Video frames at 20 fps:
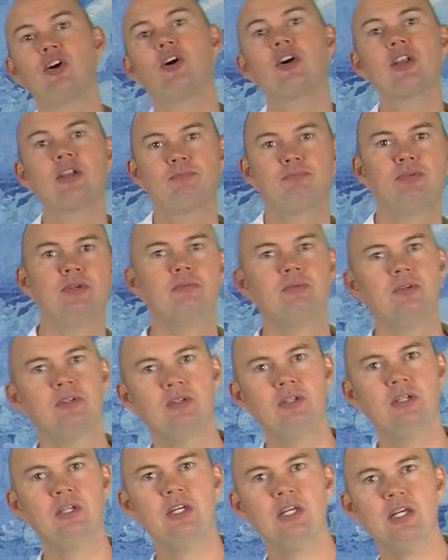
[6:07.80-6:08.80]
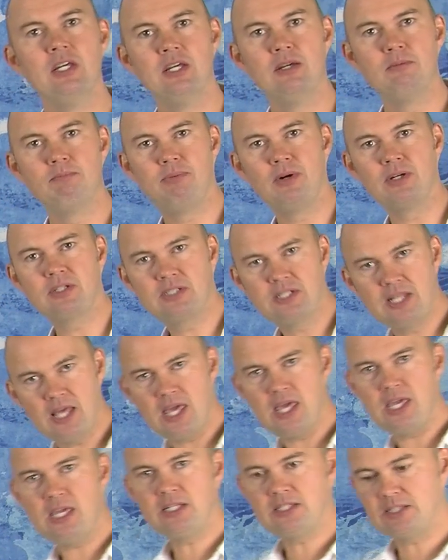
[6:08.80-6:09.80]
other people, but
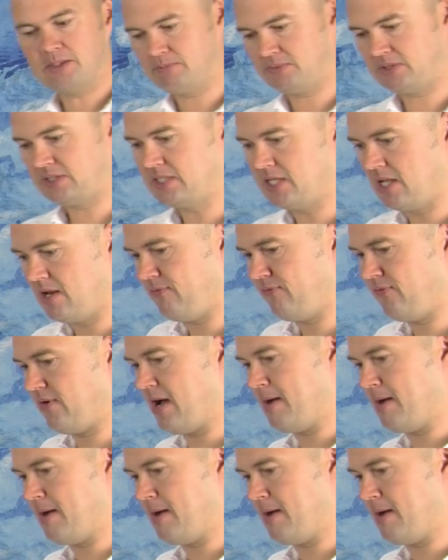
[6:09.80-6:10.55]
they themselves